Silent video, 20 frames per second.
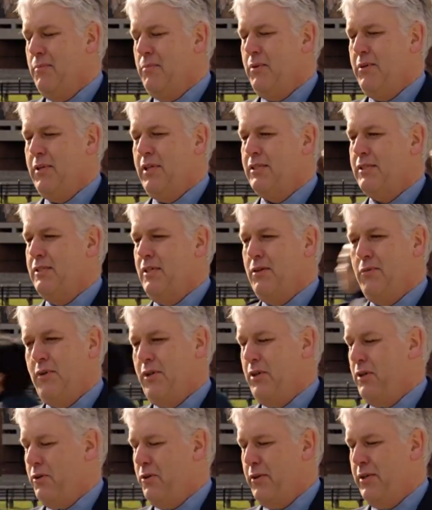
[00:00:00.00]
Bill, that's not
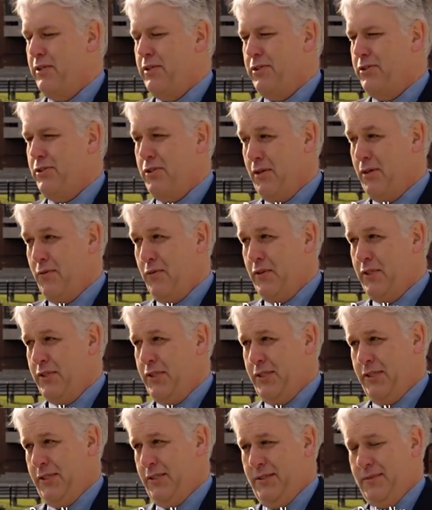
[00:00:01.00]
one of the great
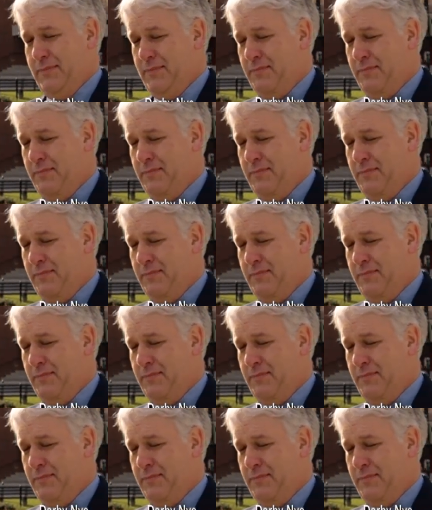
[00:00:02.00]
discoveries, is it?